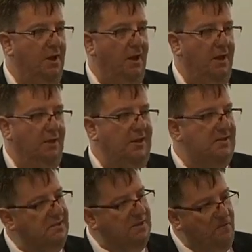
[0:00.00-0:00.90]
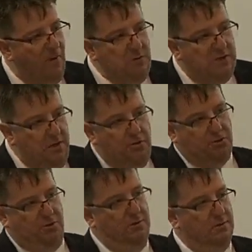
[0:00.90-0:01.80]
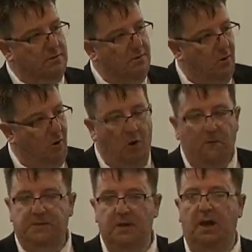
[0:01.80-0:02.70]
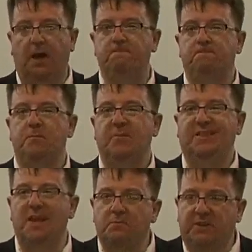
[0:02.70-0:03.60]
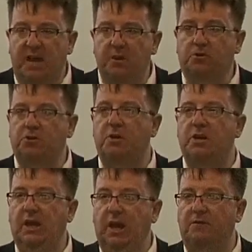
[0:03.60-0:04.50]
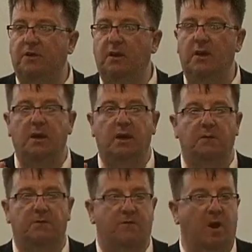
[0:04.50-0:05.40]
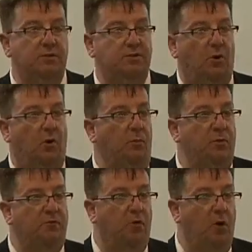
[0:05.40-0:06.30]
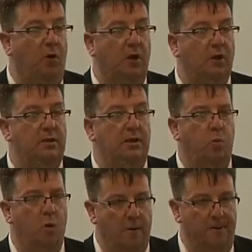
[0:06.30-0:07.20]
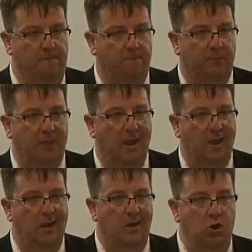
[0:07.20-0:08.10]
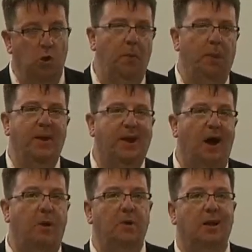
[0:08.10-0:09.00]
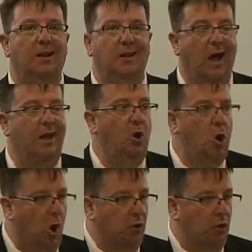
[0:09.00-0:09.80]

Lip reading: this is the foundation of the temptation given in front or before the woman. You will become like God.